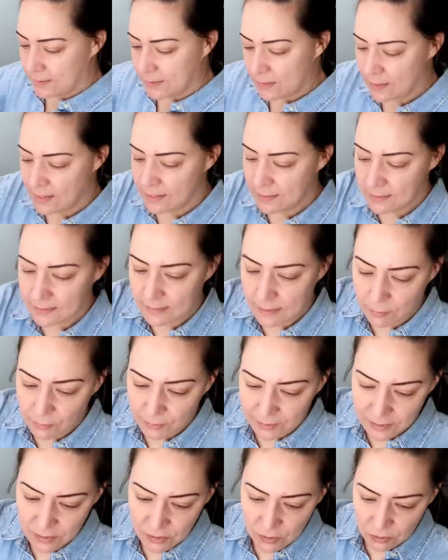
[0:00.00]
So this is
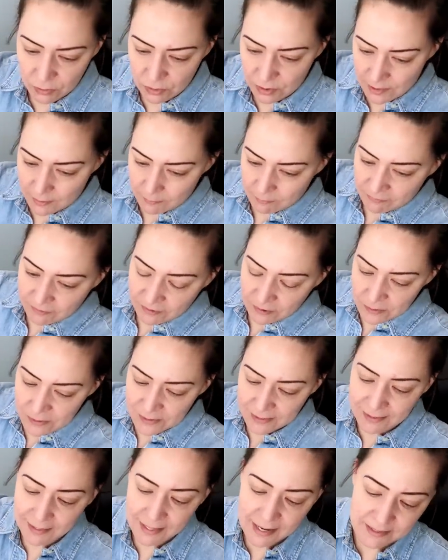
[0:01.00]
going to ship
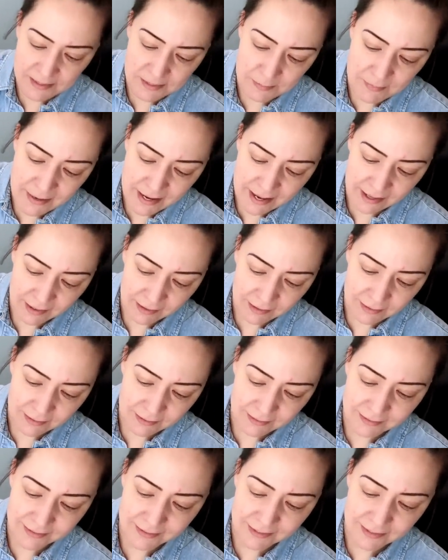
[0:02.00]
first class mail.
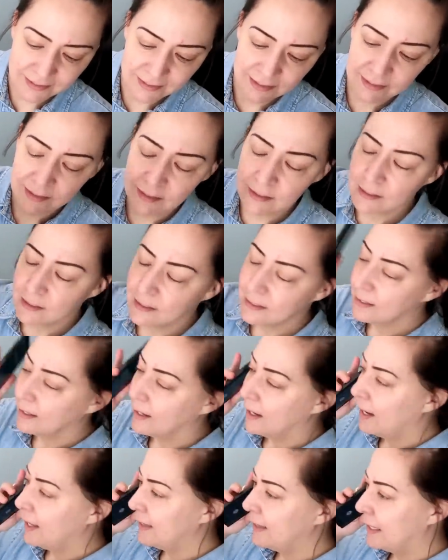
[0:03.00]

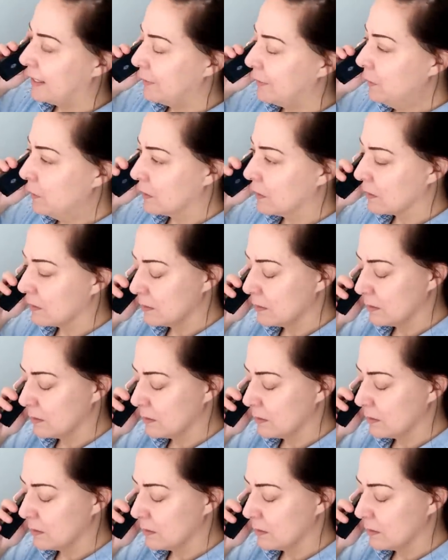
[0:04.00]
Hello?